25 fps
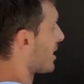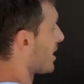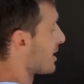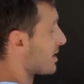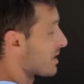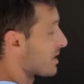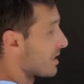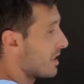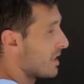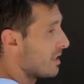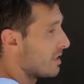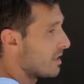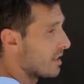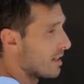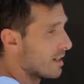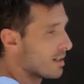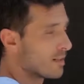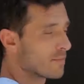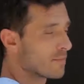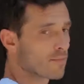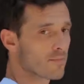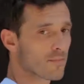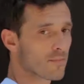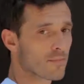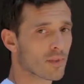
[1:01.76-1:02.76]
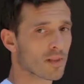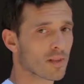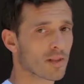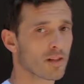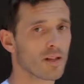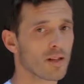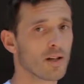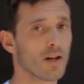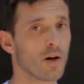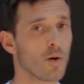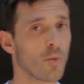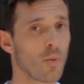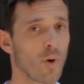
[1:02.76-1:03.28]
toilets in India?
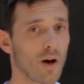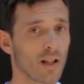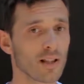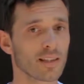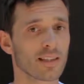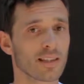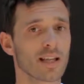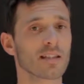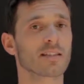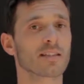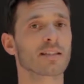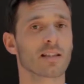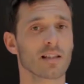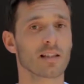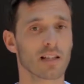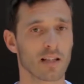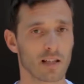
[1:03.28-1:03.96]
Well, that's a